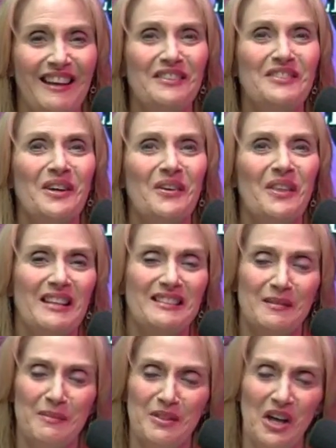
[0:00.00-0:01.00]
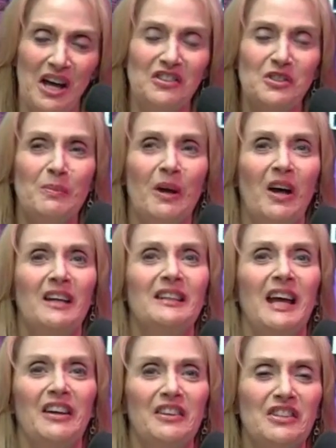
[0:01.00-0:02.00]
So that's the mythology behind
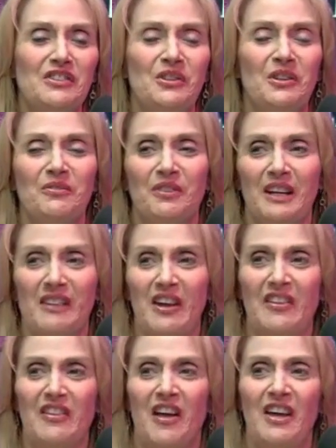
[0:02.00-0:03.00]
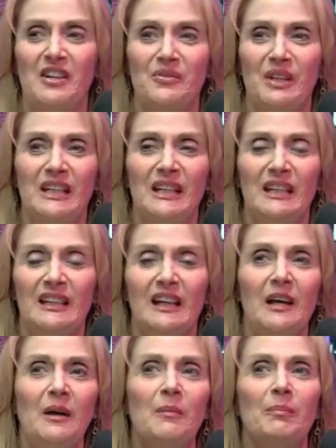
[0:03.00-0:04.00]
Eris. You can find that online and read it.
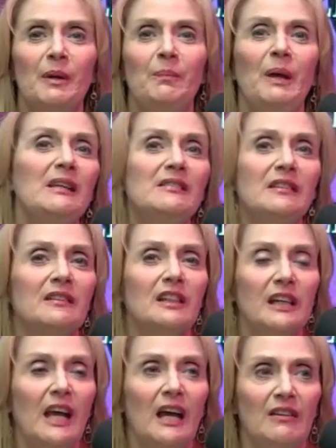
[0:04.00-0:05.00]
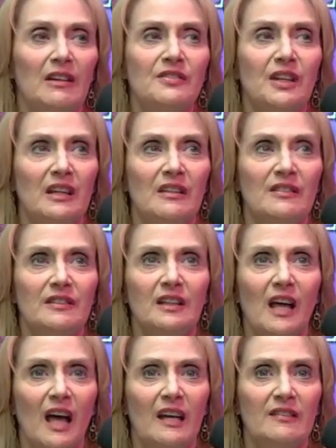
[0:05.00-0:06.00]
But basically, Eris is the
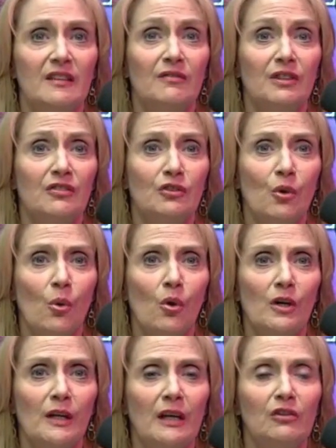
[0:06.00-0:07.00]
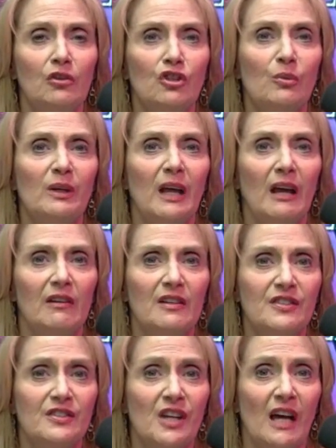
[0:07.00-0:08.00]
goddess of discord. And usually, when
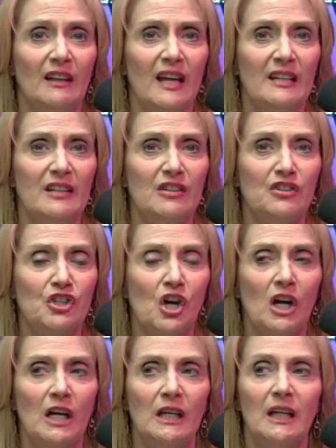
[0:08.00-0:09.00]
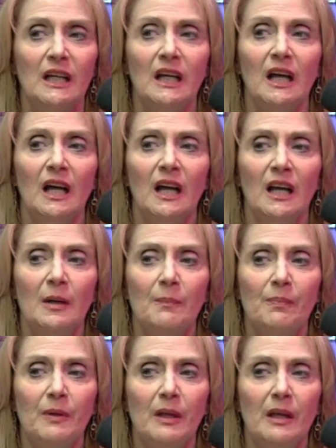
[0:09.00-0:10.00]
Eris is highlighted in a chart,
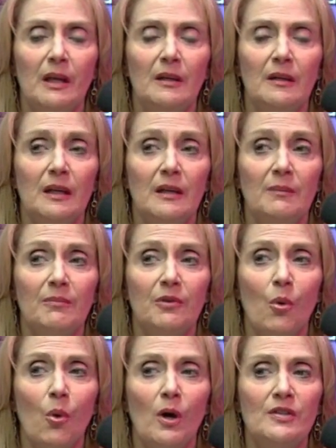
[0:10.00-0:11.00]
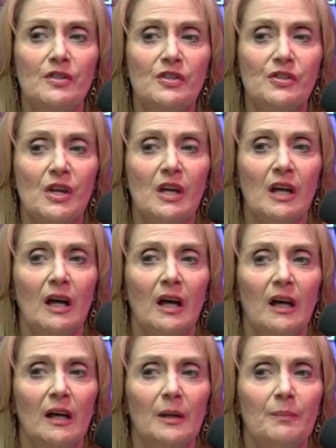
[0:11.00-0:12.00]
um, it, it causes
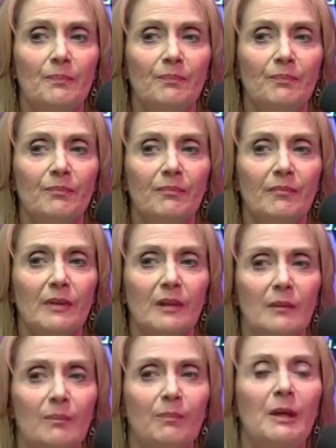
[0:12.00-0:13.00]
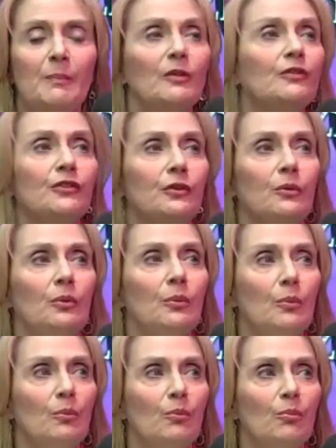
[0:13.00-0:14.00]
um, people
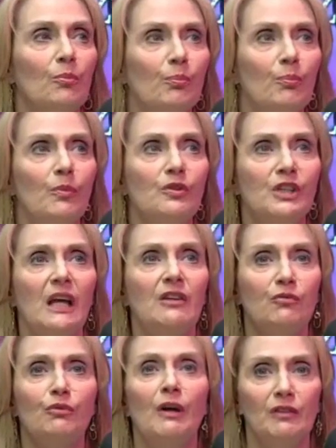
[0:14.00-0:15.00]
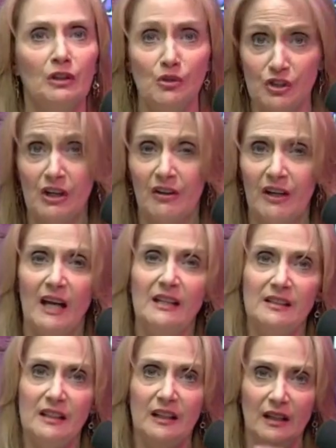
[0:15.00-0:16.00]
to take revolutionary
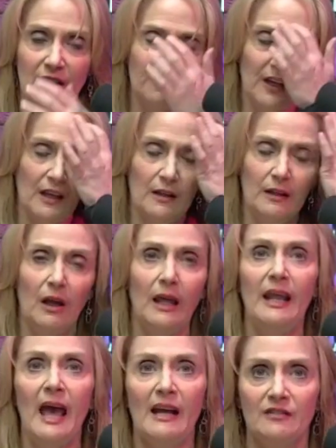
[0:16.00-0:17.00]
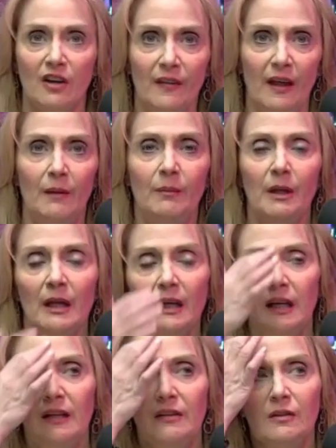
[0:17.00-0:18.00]
ideas and, enact act on them.
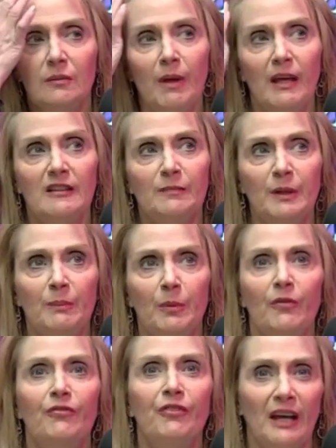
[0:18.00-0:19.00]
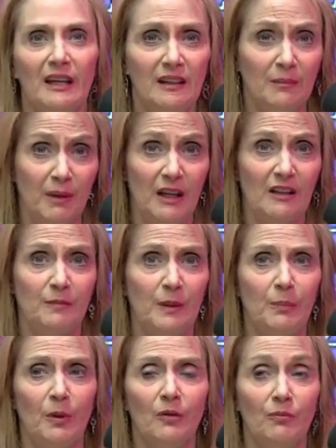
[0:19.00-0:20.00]
It makes people fight. It makes
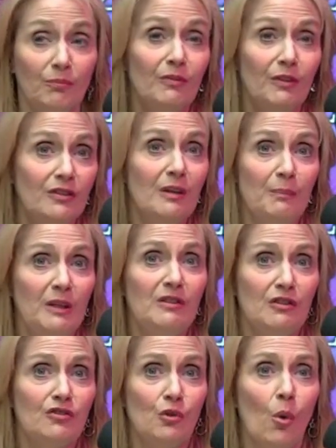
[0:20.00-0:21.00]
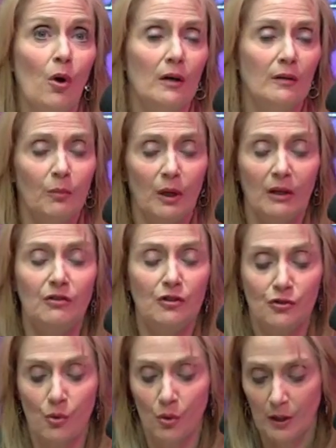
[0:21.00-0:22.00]
people be discord in
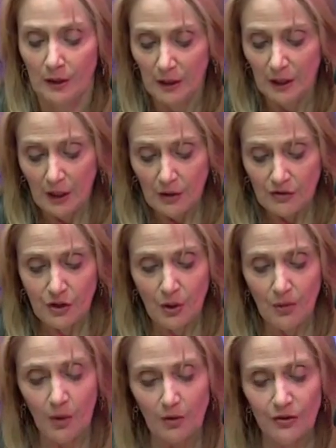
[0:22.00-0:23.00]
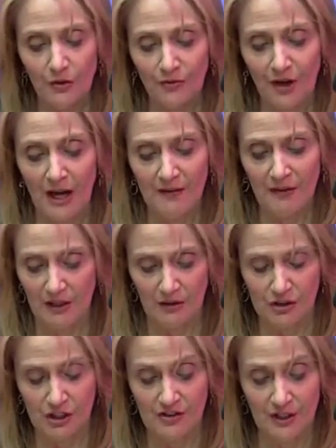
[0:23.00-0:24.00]
discord. So those are the five
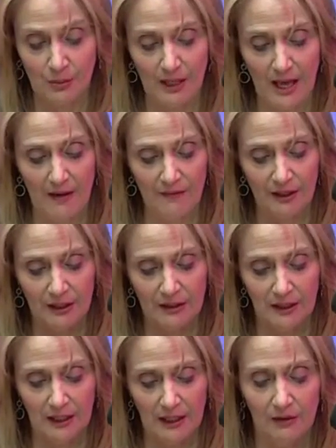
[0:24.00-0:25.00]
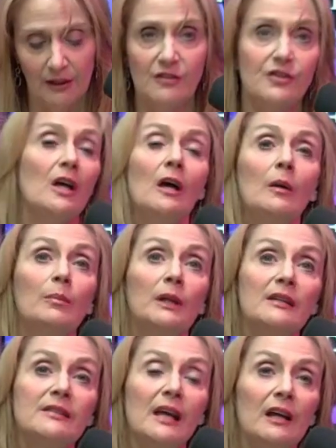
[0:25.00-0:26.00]
energies that we have in Aries.
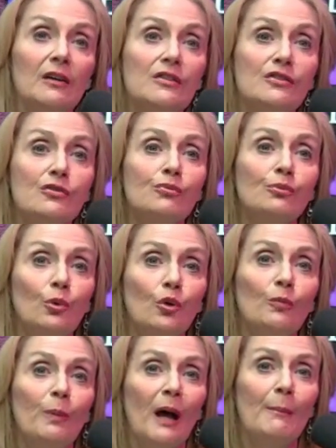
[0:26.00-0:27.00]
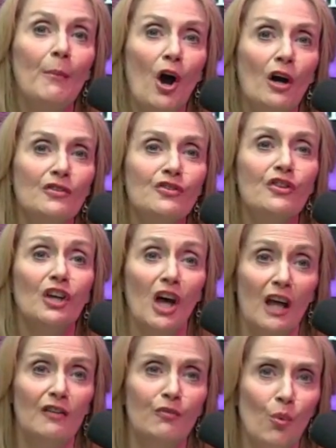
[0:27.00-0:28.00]
Plus, Aries is ruled by Mars, the
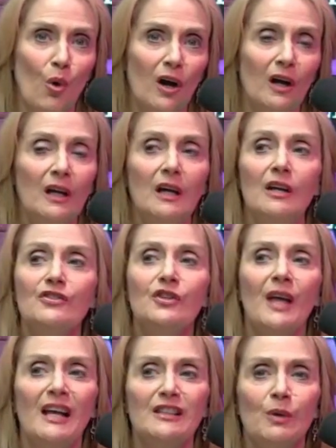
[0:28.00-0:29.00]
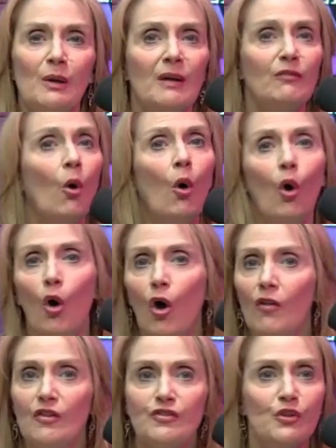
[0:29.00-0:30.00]
god of war. So that's why we have
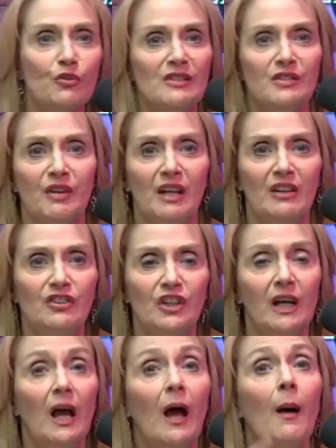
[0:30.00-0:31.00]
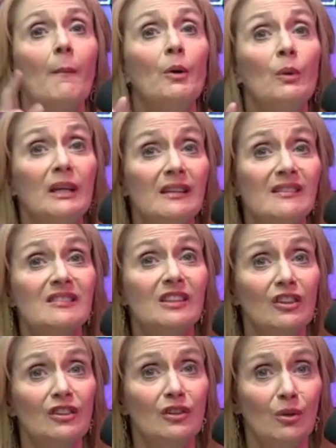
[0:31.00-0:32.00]
all this aggressive energy. But we can
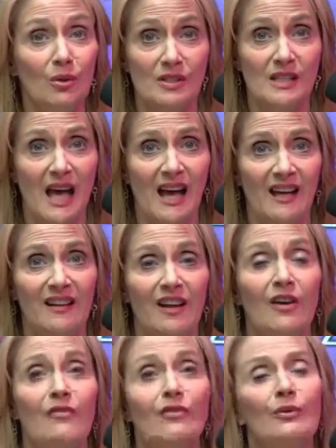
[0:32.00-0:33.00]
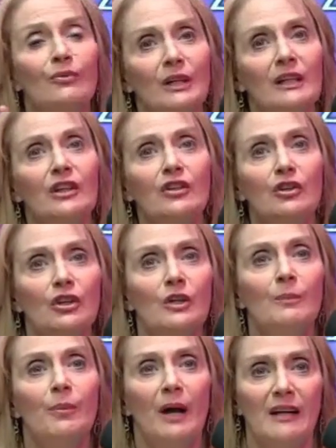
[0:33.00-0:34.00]
still use that for really
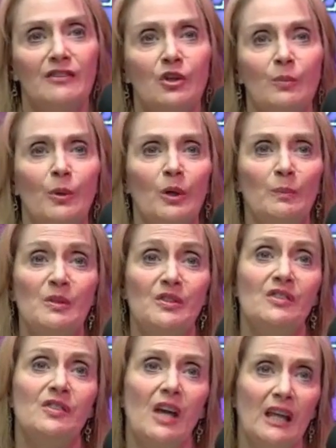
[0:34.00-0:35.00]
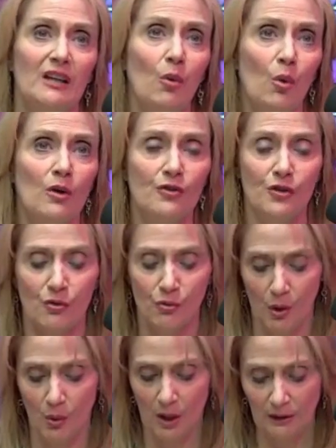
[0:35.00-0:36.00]
good practical purposes and in order to
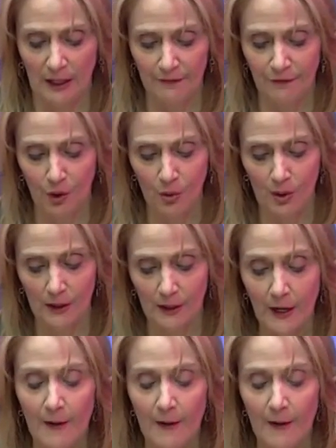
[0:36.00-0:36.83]
grow our life forward.